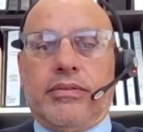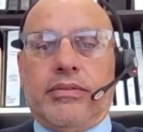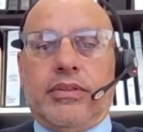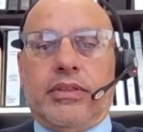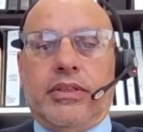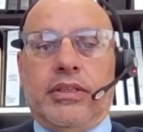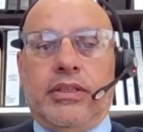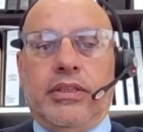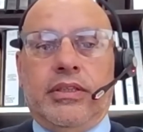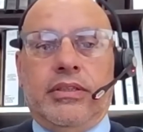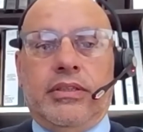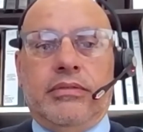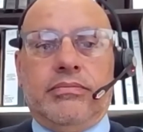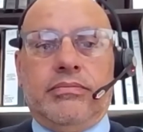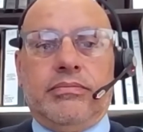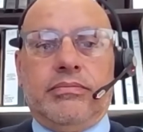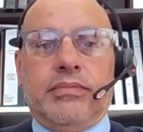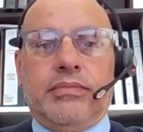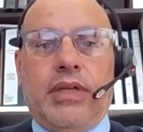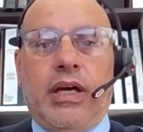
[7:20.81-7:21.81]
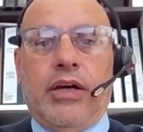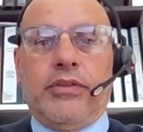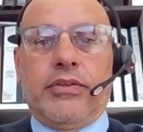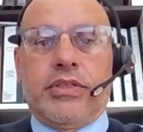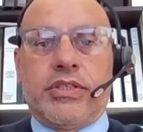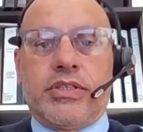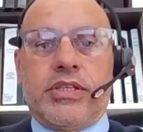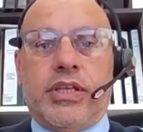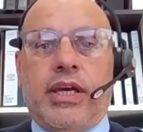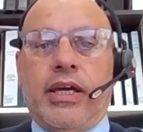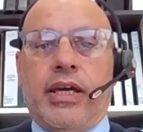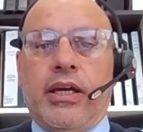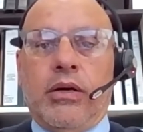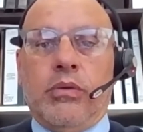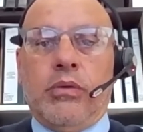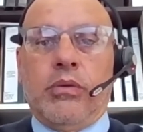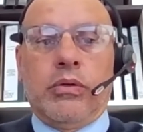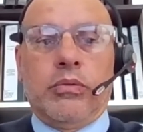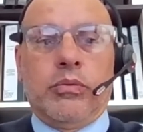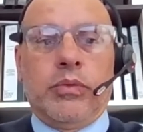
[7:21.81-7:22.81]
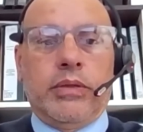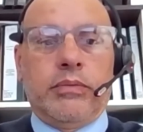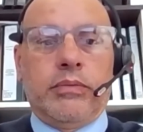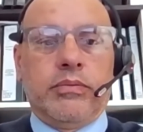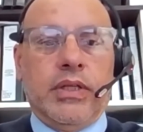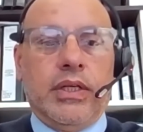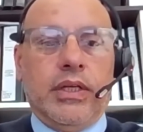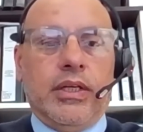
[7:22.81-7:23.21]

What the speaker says: The owners say, oh, well, we